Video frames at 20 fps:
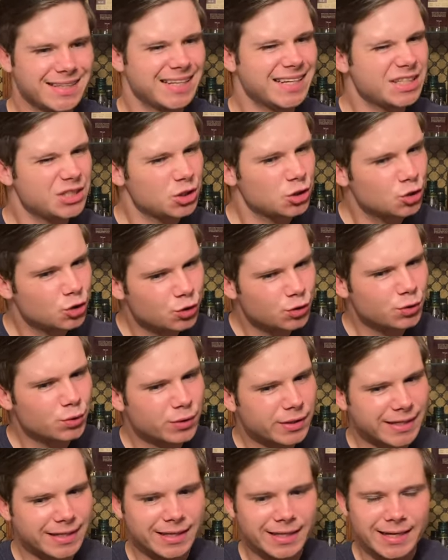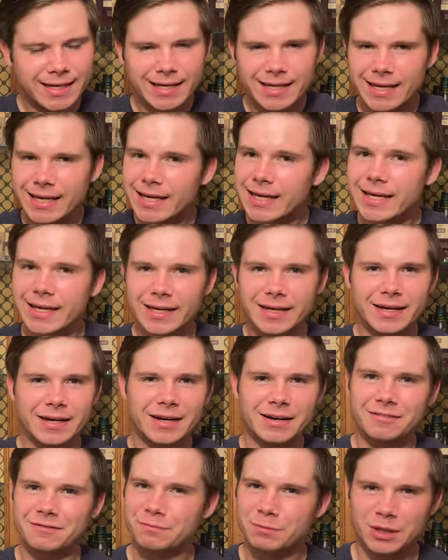this truly the king
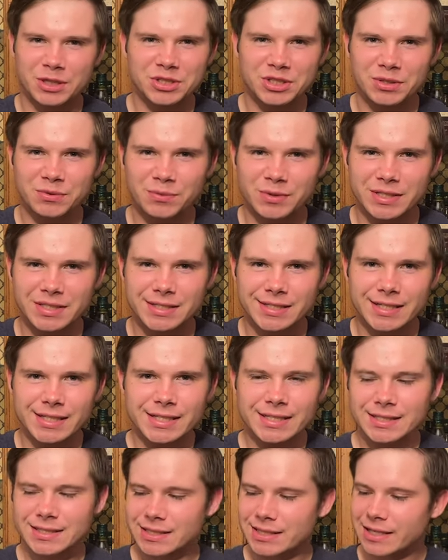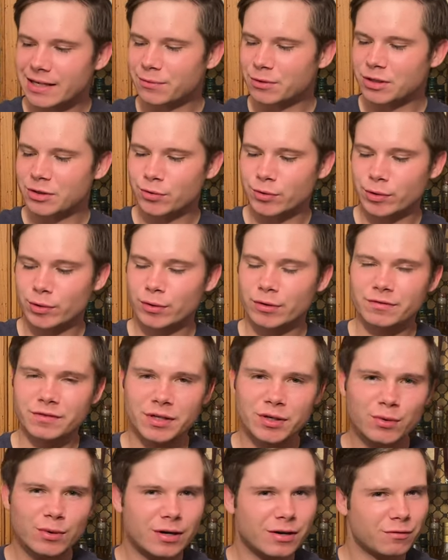of budget whiskey? Today we're doing a
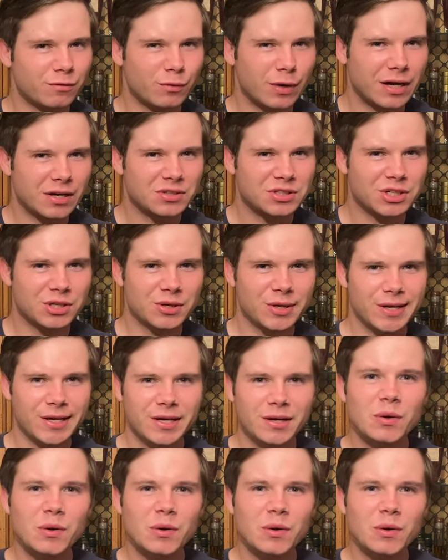review of Wild Turkey